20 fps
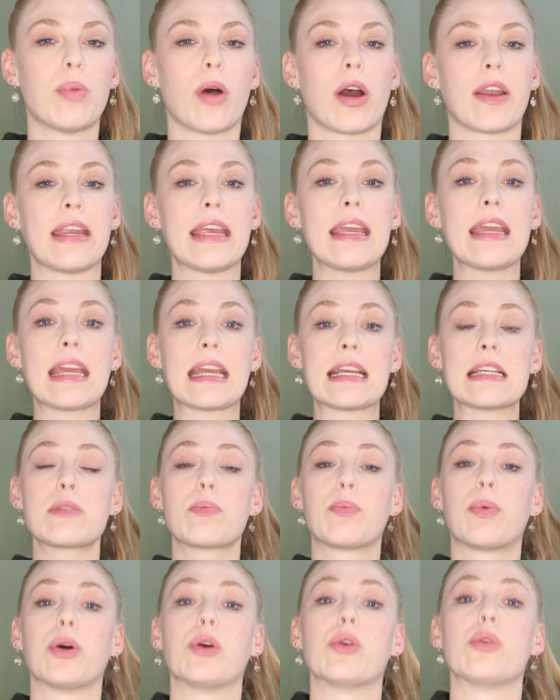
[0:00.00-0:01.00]
body is
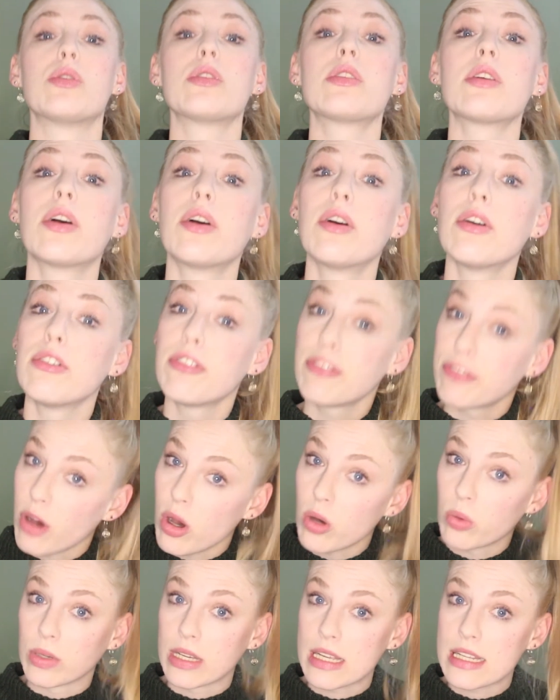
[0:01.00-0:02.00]
pulled
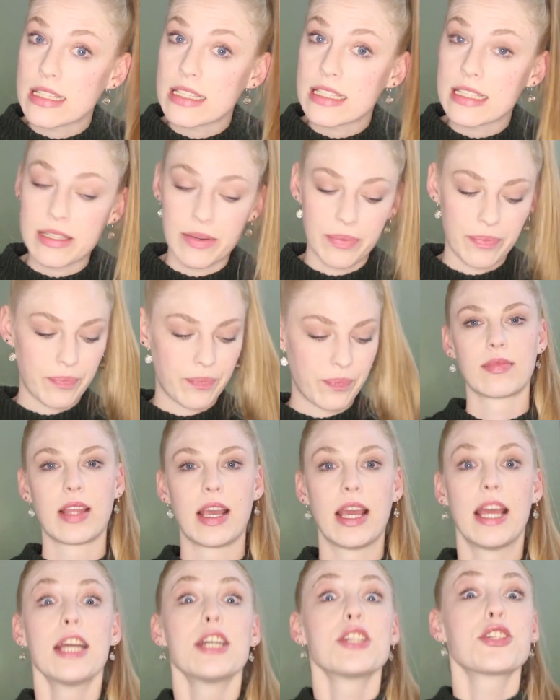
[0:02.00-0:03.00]
forwards.
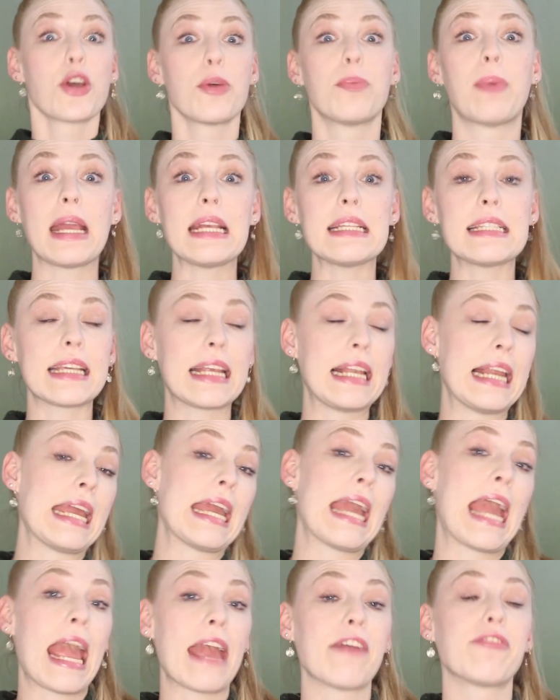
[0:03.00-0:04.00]
So
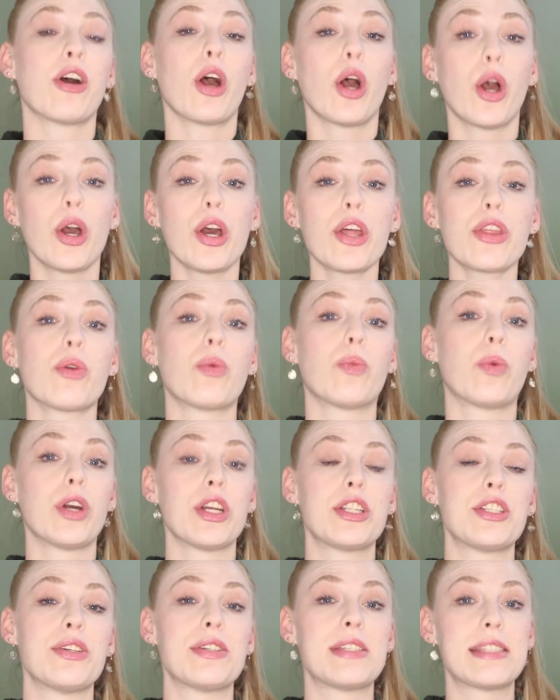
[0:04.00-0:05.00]
basically, if Earth were to